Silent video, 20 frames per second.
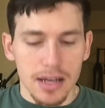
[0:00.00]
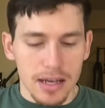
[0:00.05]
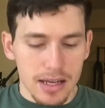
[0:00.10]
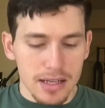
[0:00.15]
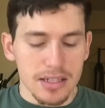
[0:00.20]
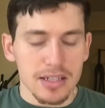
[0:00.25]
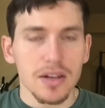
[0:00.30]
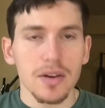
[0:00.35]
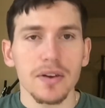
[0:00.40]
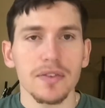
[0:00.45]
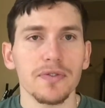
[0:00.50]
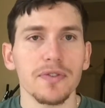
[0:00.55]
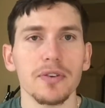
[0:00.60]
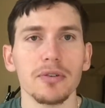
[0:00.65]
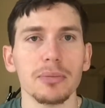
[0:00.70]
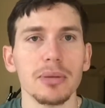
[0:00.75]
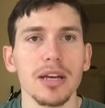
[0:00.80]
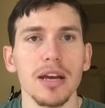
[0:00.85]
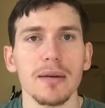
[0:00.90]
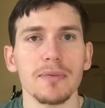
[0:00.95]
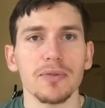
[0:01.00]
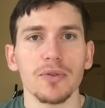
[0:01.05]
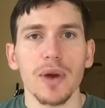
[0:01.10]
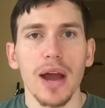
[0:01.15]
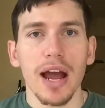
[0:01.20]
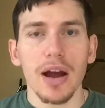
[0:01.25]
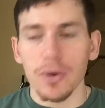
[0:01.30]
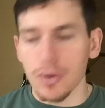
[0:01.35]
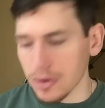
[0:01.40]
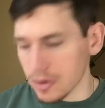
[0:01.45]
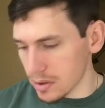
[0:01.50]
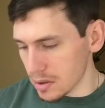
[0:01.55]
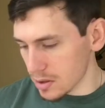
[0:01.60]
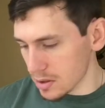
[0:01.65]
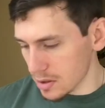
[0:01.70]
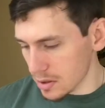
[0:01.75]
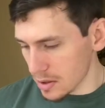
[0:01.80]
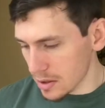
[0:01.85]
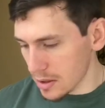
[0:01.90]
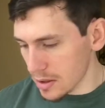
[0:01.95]
It's going to fill me up for hours.
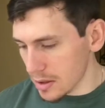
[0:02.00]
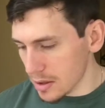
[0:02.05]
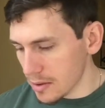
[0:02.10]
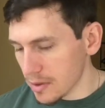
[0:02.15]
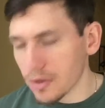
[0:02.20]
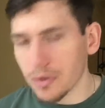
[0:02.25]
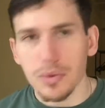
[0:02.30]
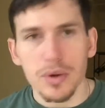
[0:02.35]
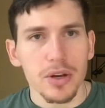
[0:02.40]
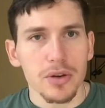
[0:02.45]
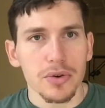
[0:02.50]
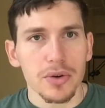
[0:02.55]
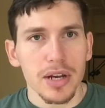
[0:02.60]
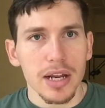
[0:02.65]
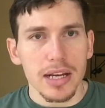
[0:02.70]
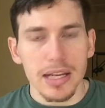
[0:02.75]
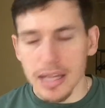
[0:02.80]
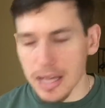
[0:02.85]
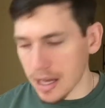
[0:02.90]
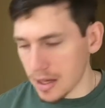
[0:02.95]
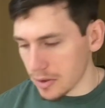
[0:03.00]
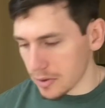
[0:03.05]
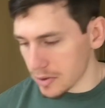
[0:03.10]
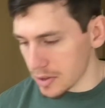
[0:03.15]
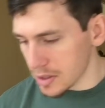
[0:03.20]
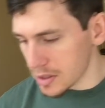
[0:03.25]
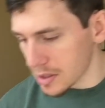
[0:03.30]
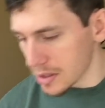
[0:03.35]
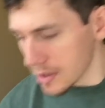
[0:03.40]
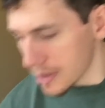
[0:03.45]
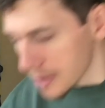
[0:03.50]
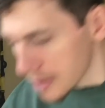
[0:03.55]
380 calories.